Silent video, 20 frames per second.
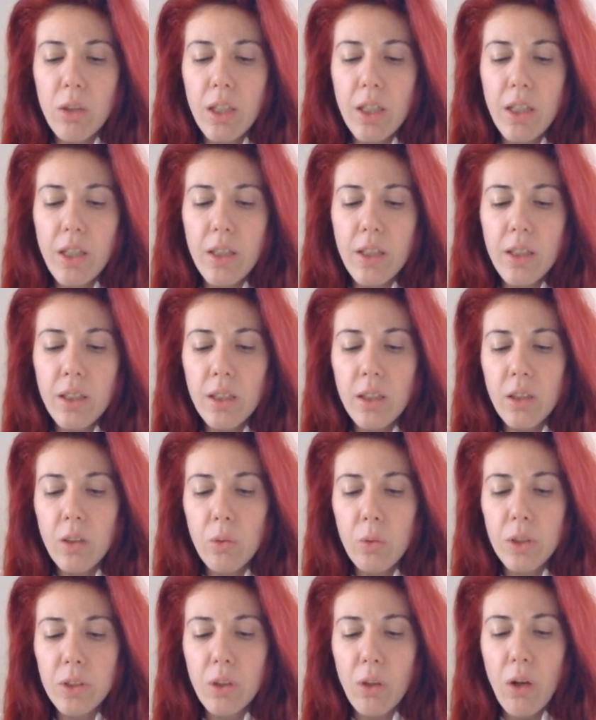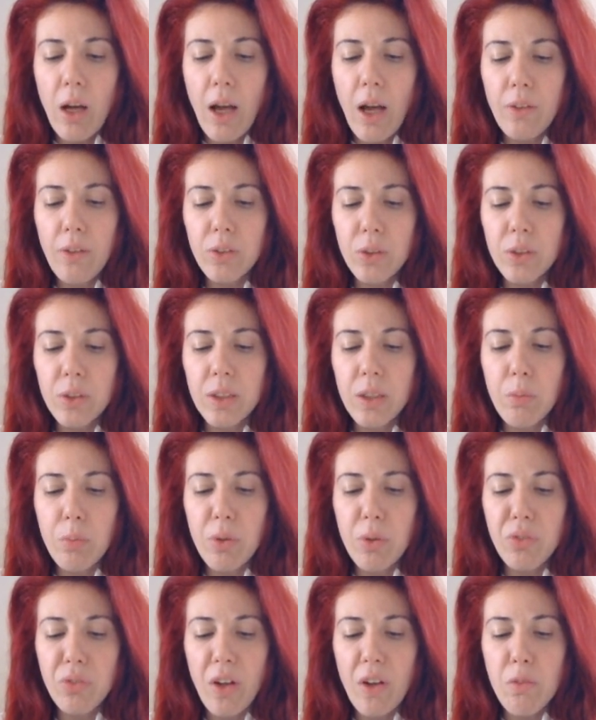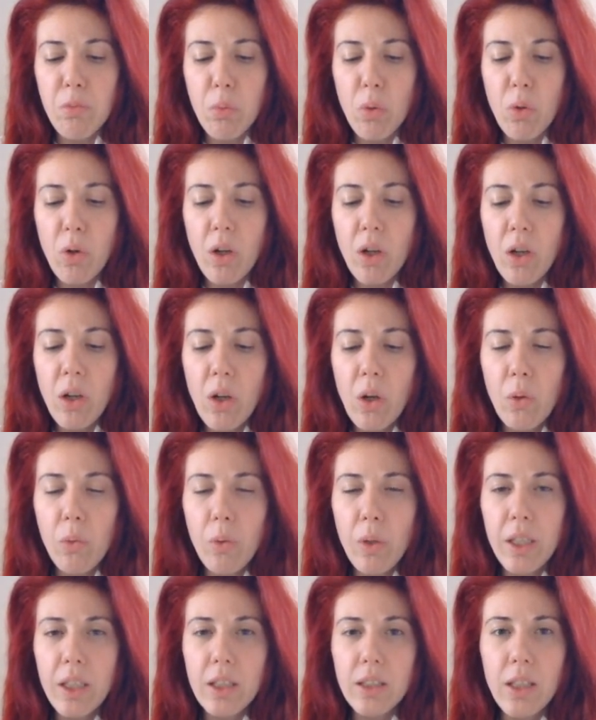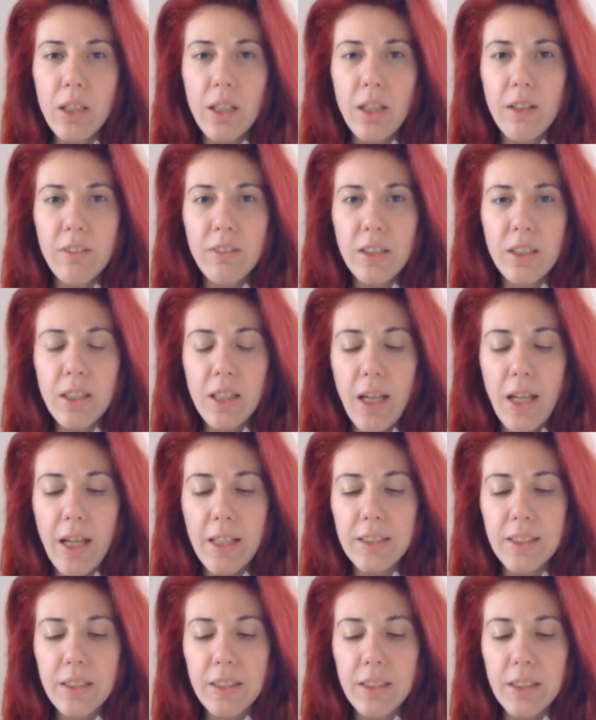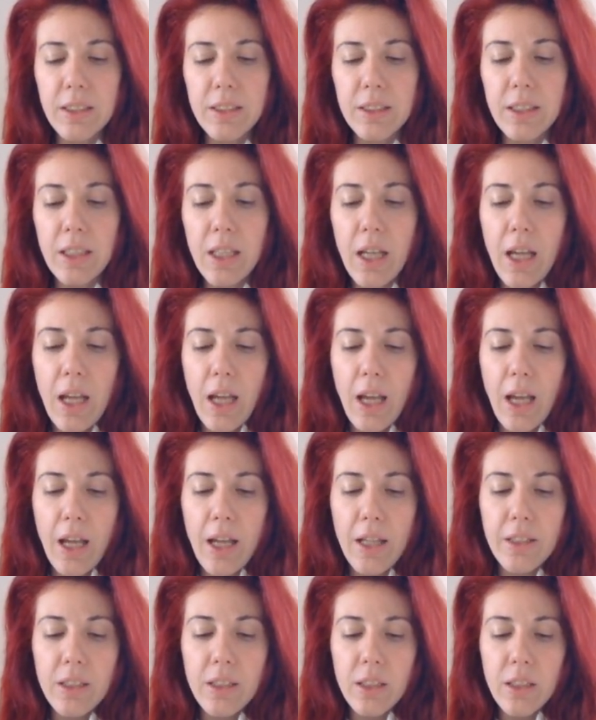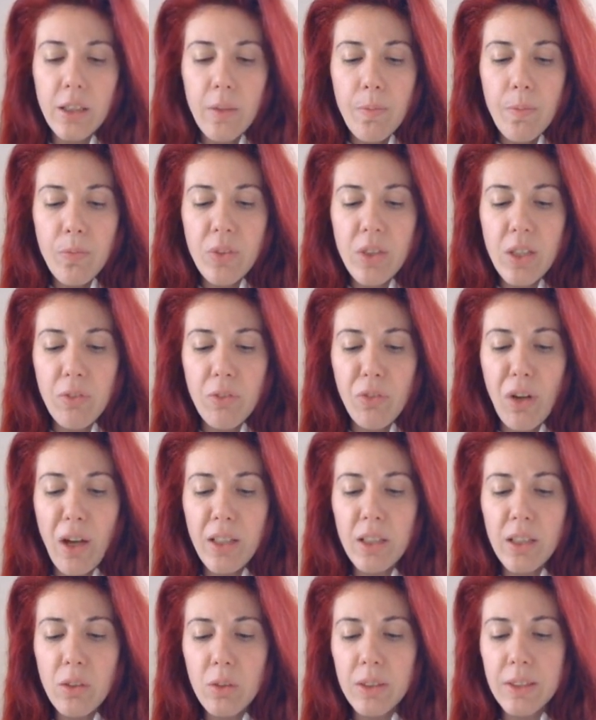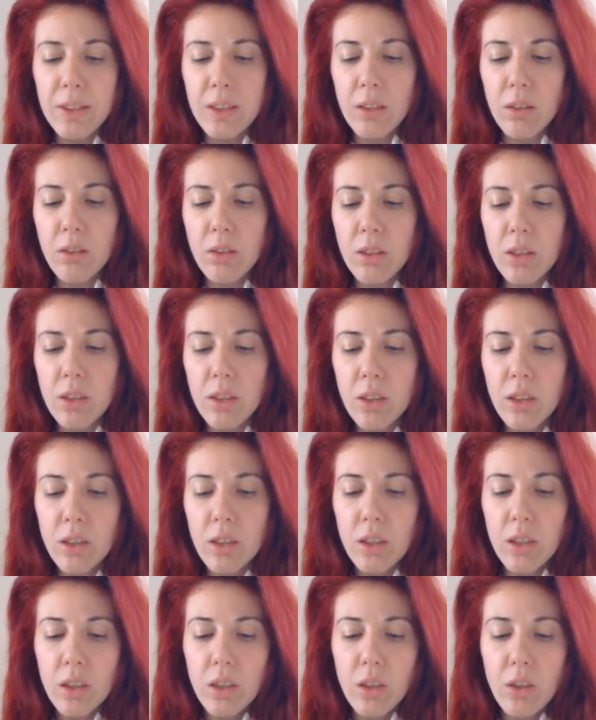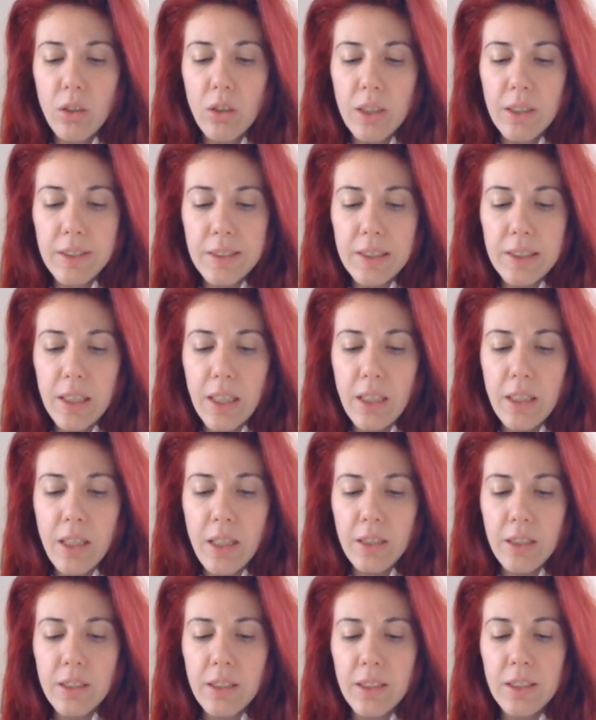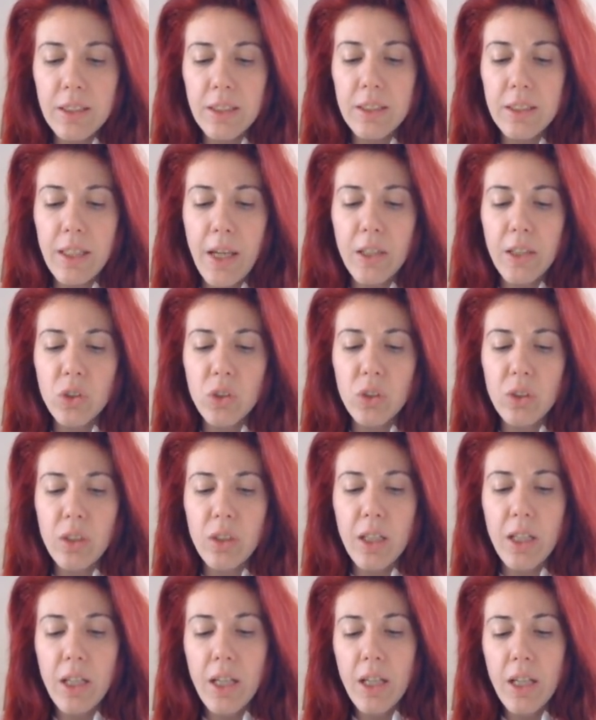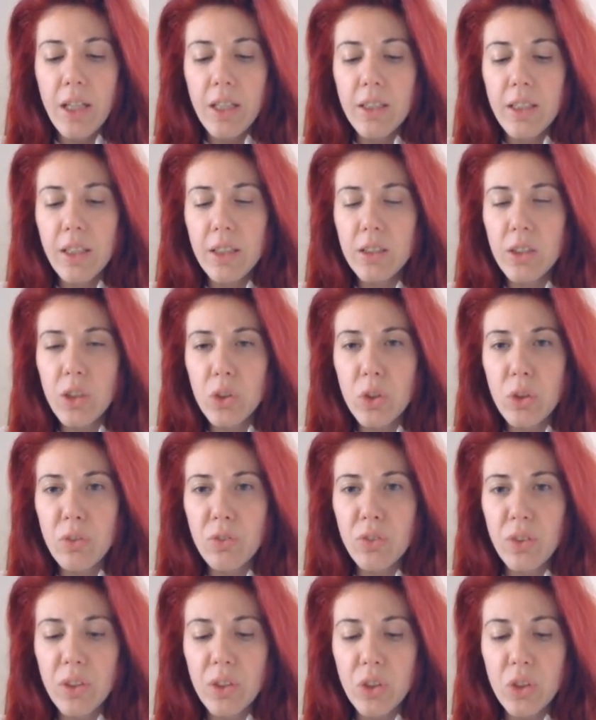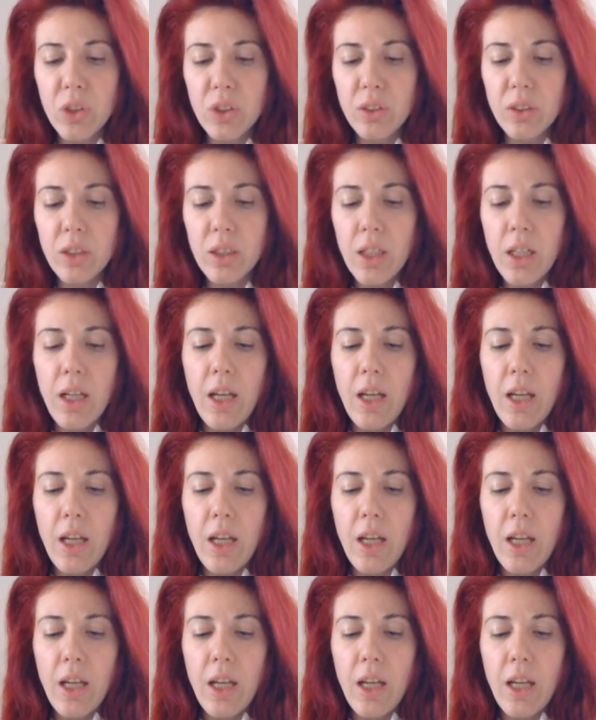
here we don't have to simplify more, we can leave it as it is. And the final result, you can see that this is actually the initial function,